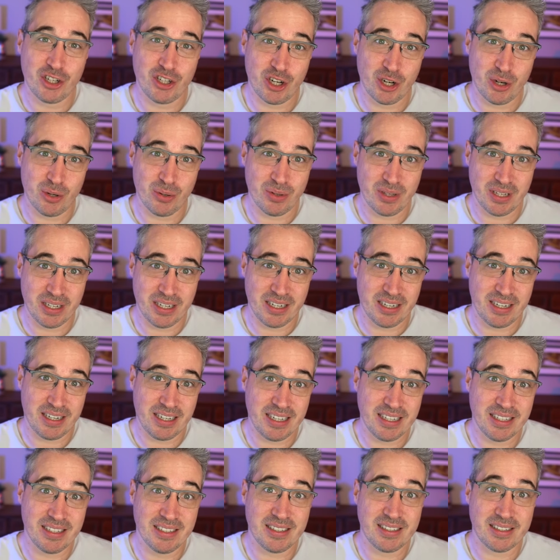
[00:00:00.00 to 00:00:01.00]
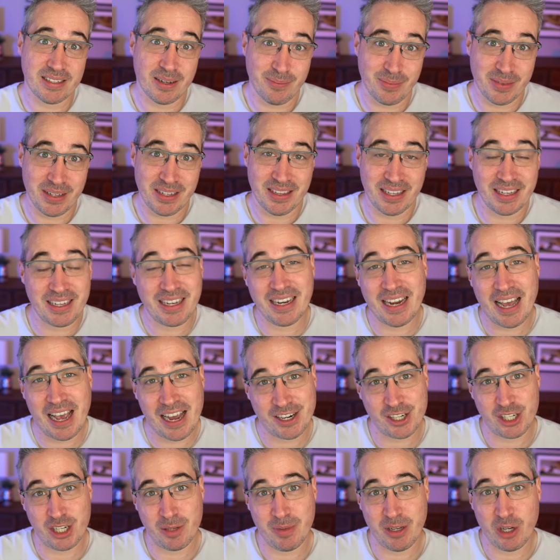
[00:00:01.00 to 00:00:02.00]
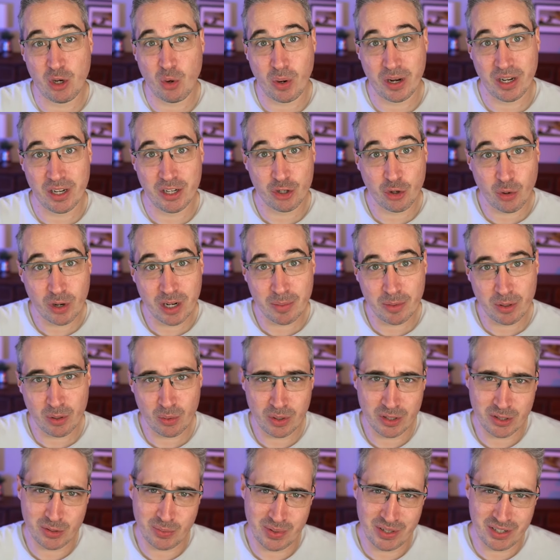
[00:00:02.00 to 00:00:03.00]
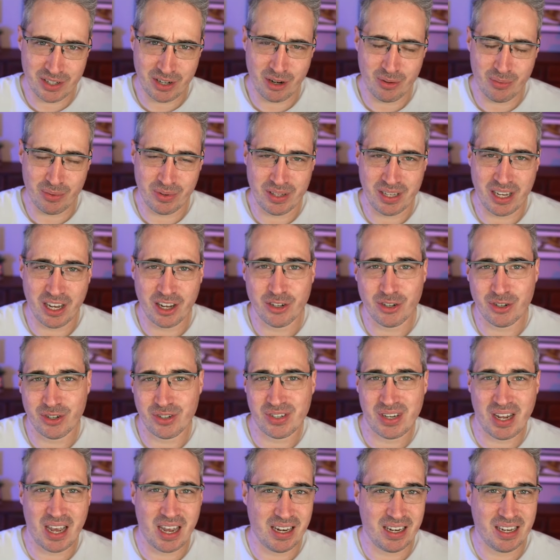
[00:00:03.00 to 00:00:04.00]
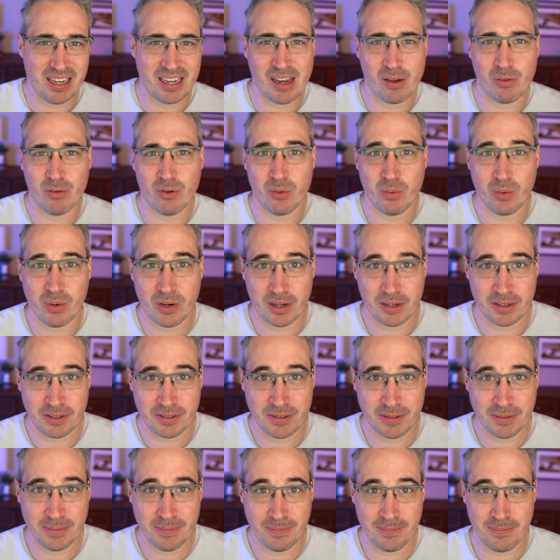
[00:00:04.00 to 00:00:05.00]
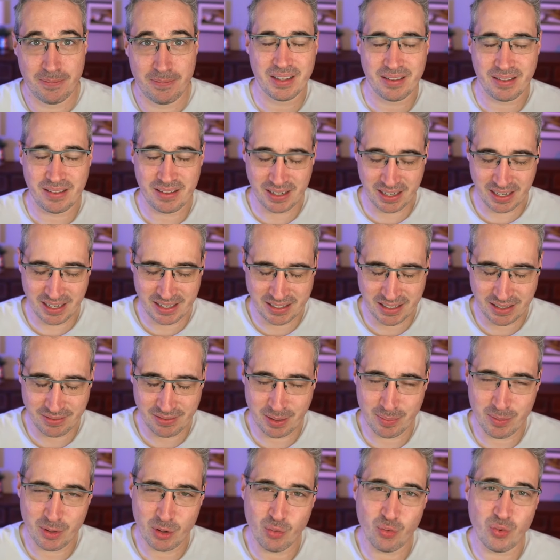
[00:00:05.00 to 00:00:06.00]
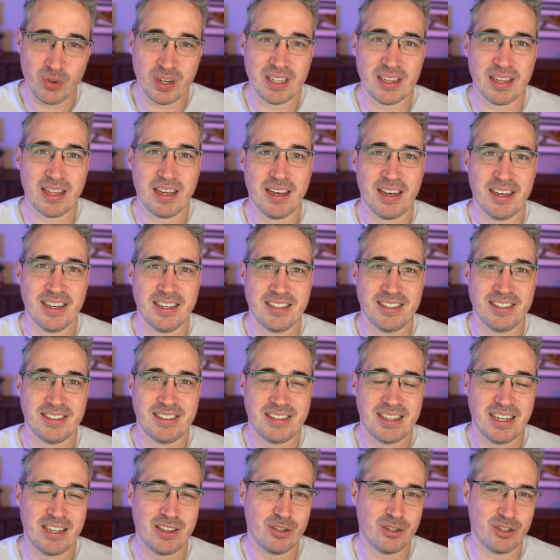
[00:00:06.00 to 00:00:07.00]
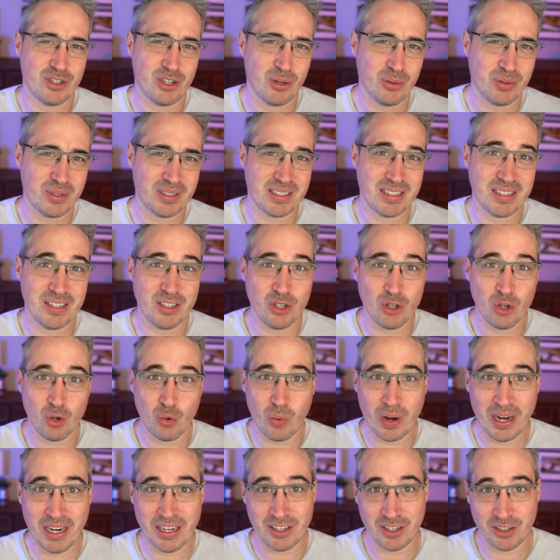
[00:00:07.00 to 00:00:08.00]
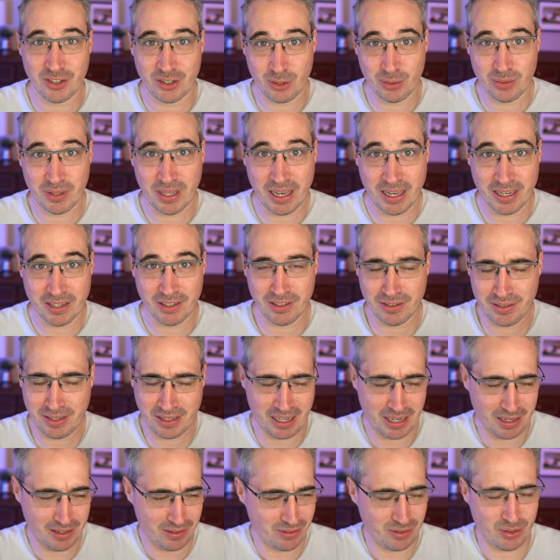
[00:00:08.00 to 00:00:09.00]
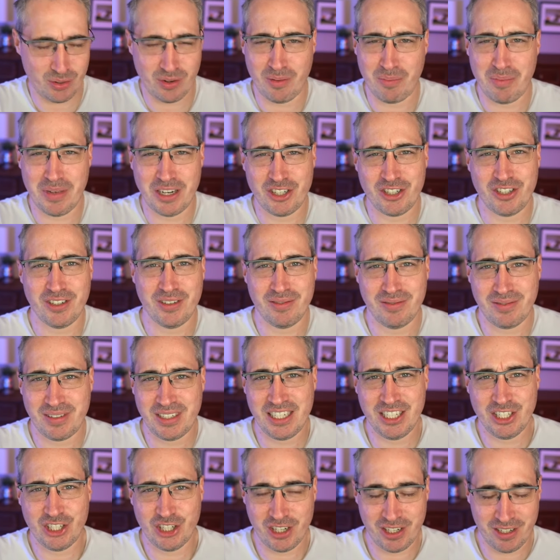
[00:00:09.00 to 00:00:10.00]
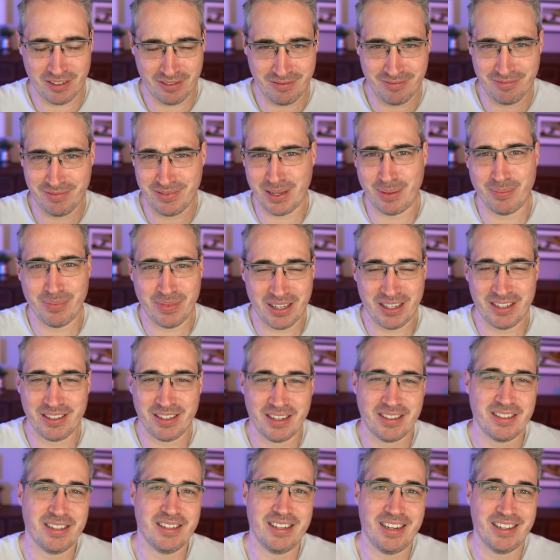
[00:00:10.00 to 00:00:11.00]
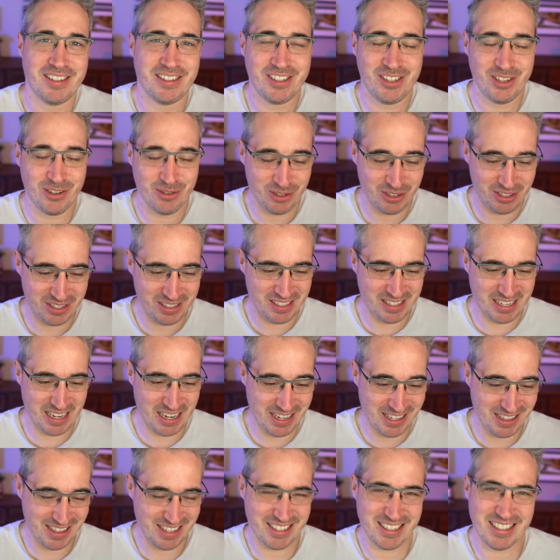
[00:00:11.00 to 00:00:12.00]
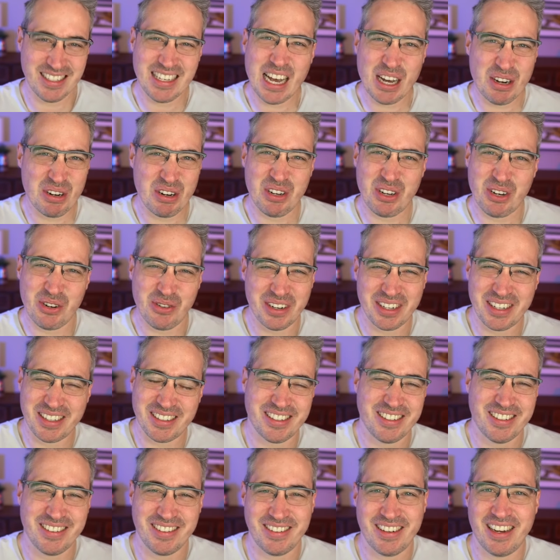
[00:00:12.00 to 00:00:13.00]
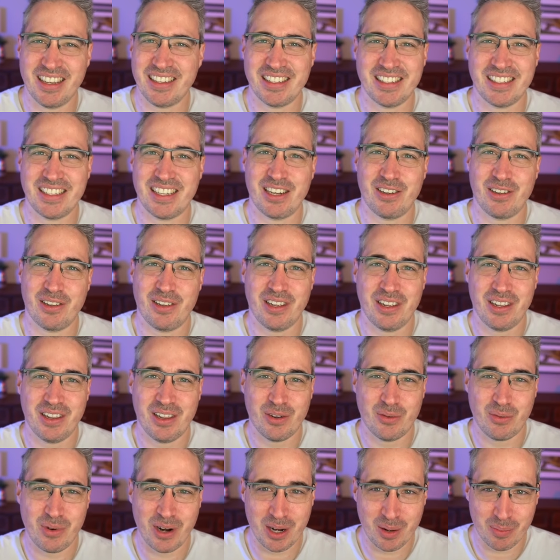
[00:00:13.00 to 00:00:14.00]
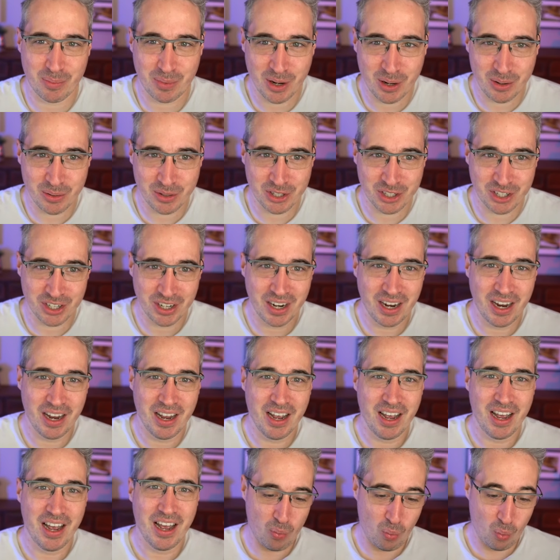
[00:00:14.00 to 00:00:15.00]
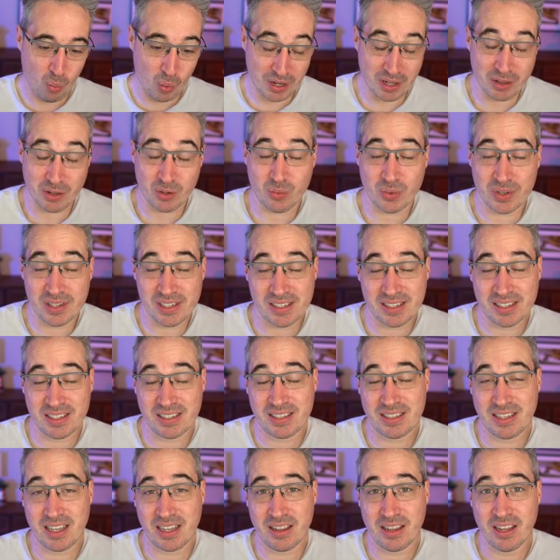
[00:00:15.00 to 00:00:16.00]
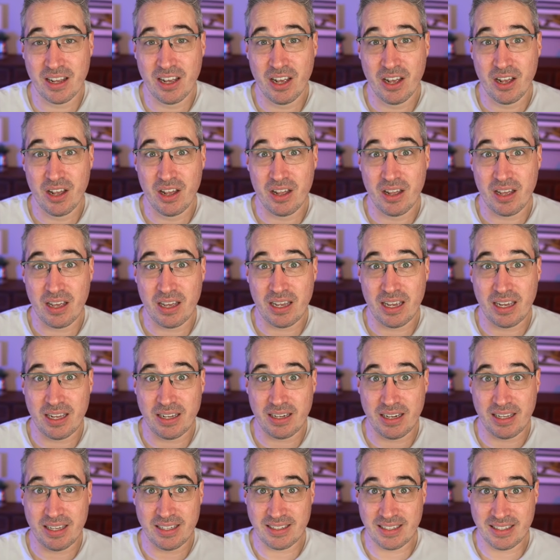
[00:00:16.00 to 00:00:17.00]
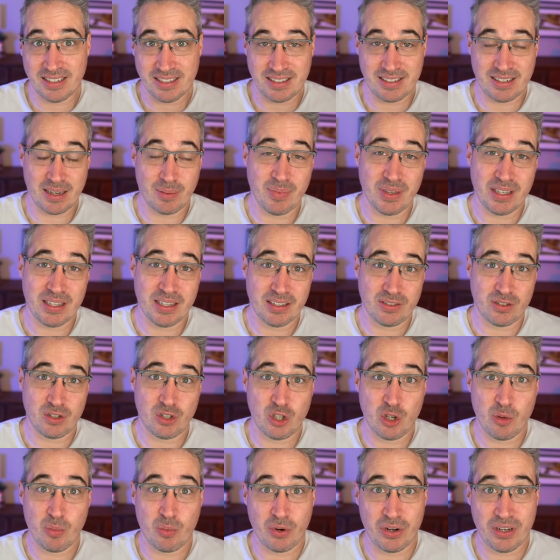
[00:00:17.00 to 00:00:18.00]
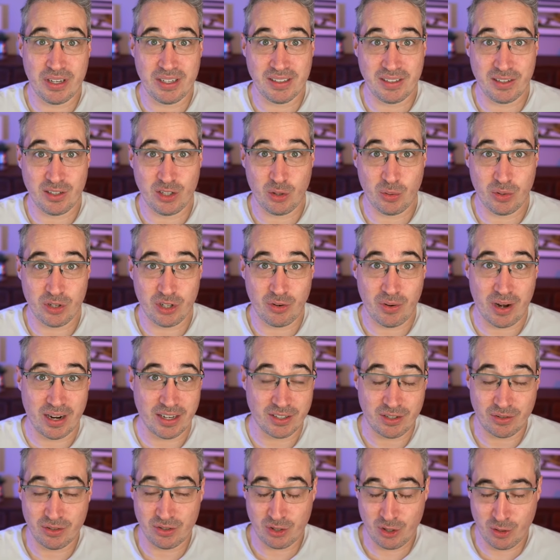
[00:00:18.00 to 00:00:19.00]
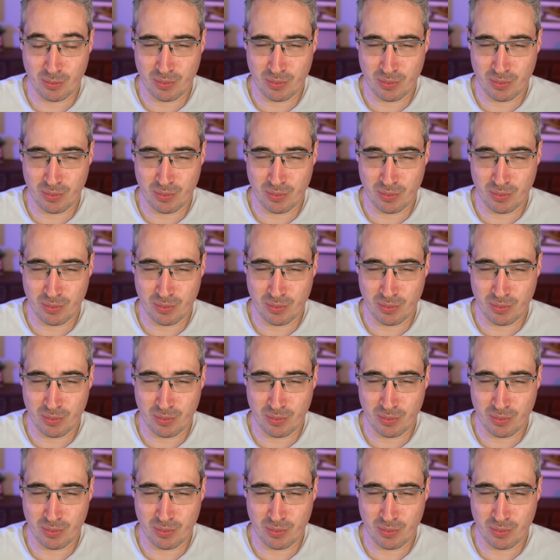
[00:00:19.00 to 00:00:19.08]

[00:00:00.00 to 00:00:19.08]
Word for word: show that it is something that can actually be quite enjoyable once we start really understanding how it works. The thing is, I've come to realize that there's no single way to do that. Just like I sort of mentioned, teaching something doesn't, you know, just saying this is how to do it isn't necessarily the right approach. But one of the reasons that it isn't something that's super easy to address or